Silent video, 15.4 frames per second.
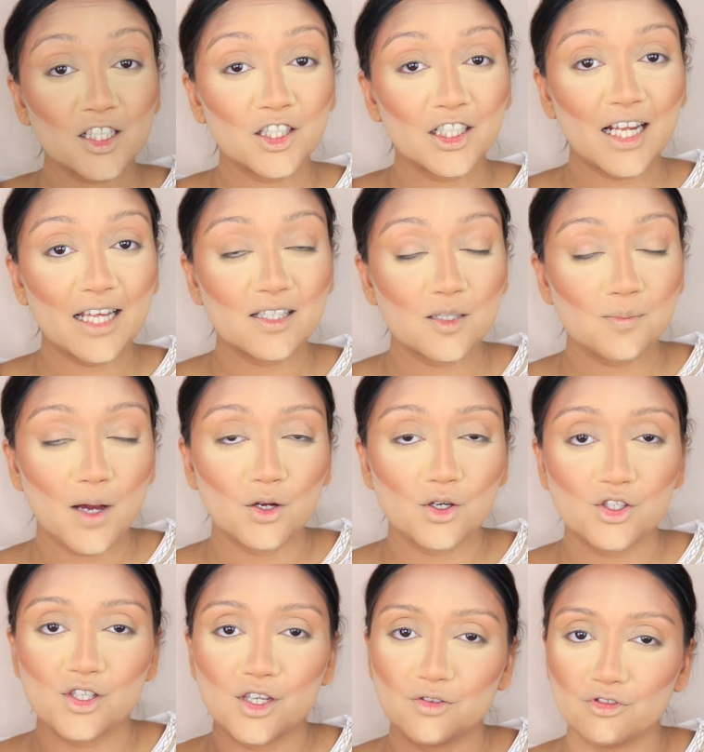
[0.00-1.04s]
going to let this
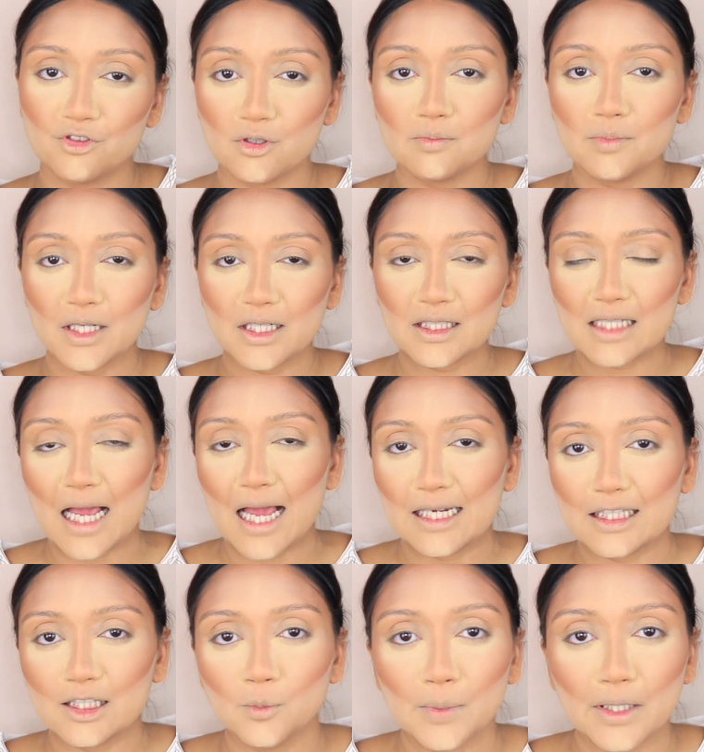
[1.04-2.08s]
powder sit for a bit,
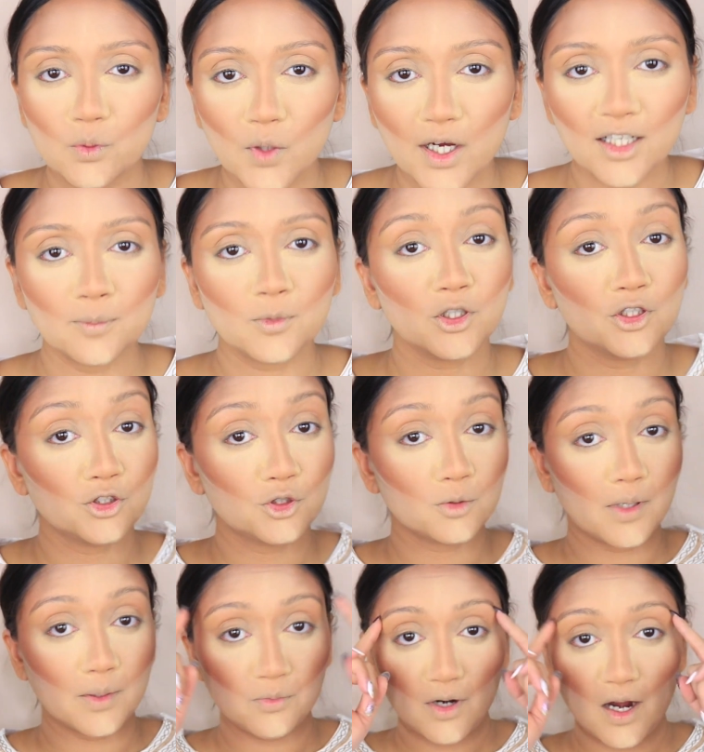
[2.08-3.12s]
and in the meanwhile I'm going to do
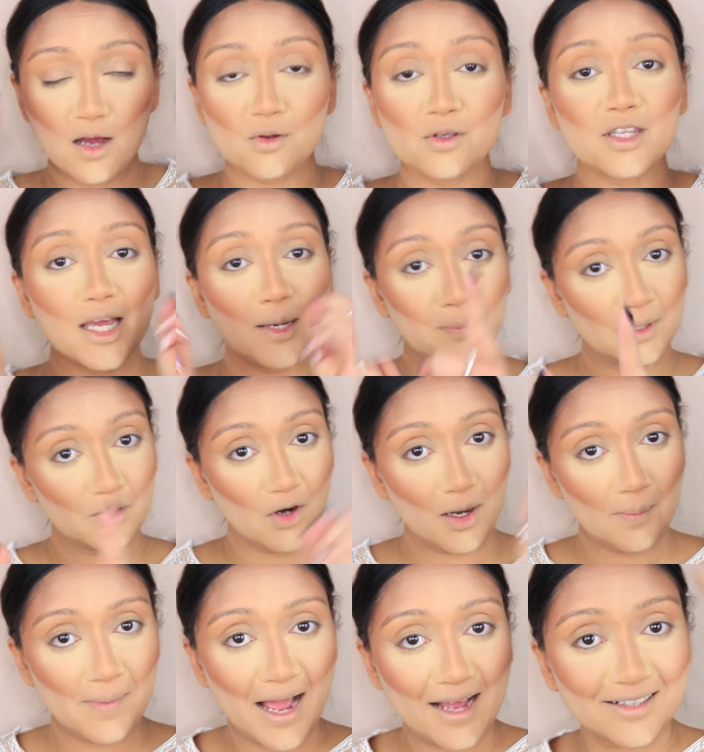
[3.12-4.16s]
my brows and be
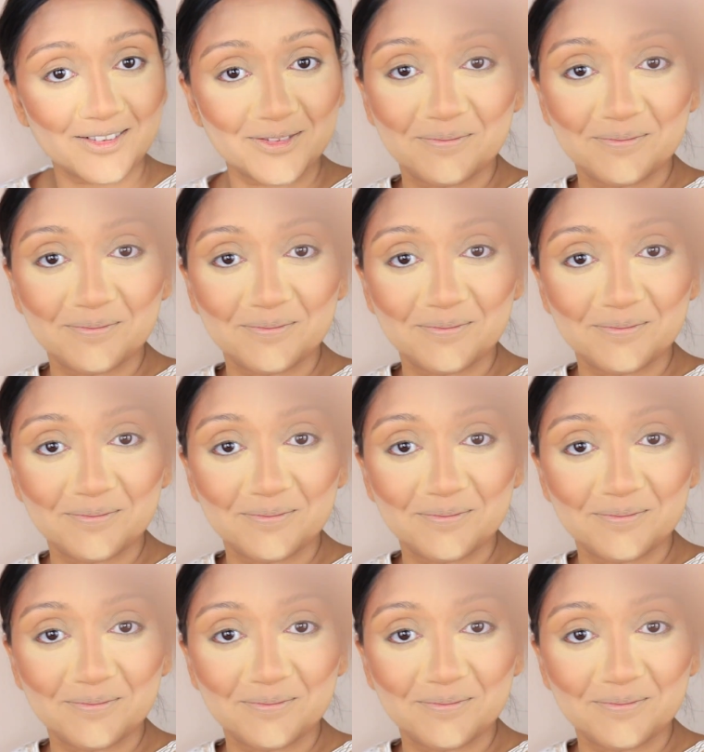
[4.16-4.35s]
right back.